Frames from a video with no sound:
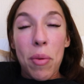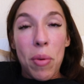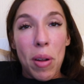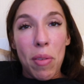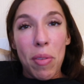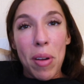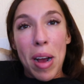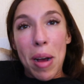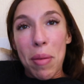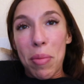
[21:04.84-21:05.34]

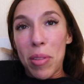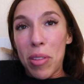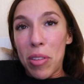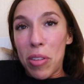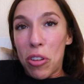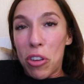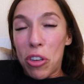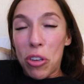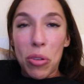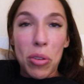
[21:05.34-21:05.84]
whatever happens
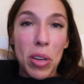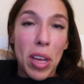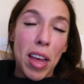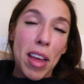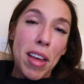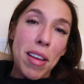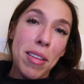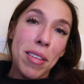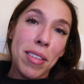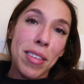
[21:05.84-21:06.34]
on show
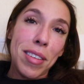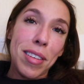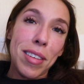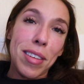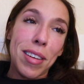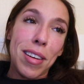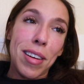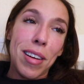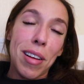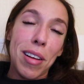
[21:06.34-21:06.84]
day,
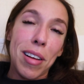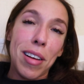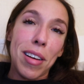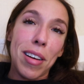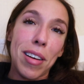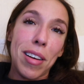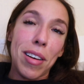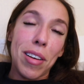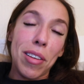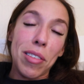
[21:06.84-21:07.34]

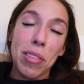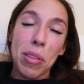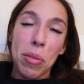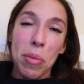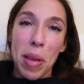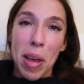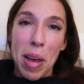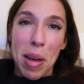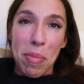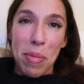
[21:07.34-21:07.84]
I'll still
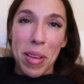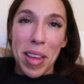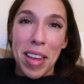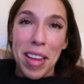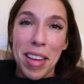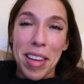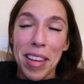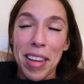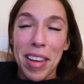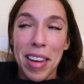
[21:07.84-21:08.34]
be
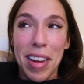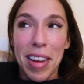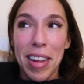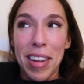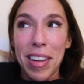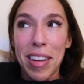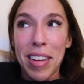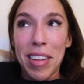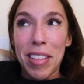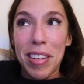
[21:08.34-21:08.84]
happy.
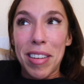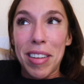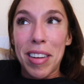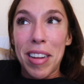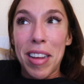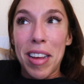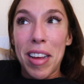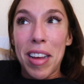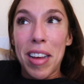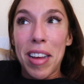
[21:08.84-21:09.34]
And
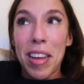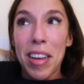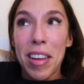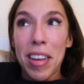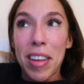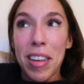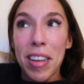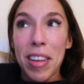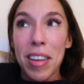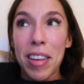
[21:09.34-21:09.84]

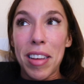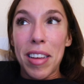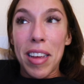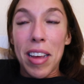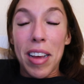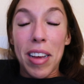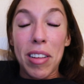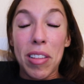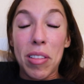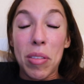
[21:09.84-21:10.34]

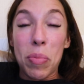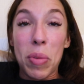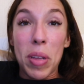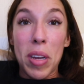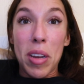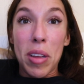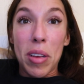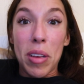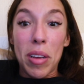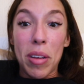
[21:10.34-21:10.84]
yeah, it's
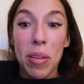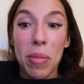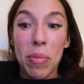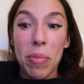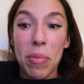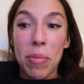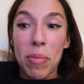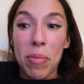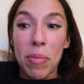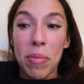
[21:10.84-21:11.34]
been
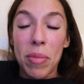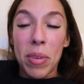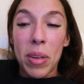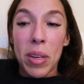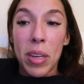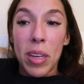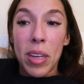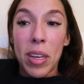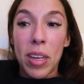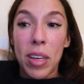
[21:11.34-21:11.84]
um,
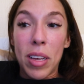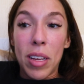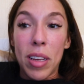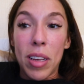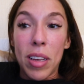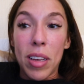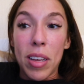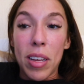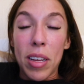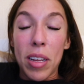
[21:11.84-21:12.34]

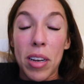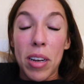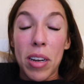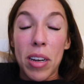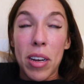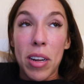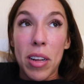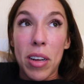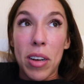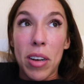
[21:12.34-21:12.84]

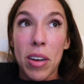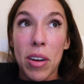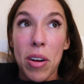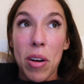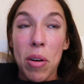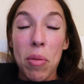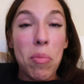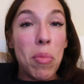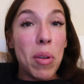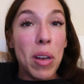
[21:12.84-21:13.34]
an
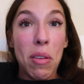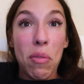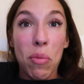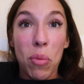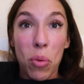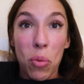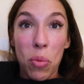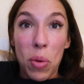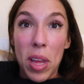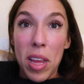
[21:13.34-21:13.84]

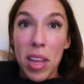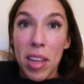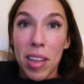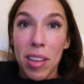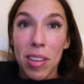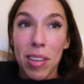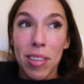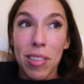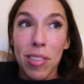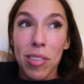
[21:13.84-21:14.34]
unbelievable week
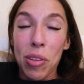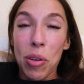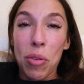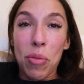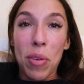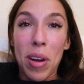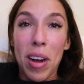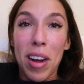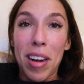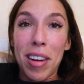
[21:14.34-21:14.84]
so
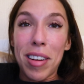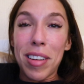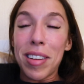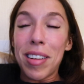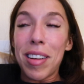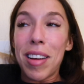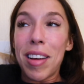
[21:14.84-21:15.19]
far.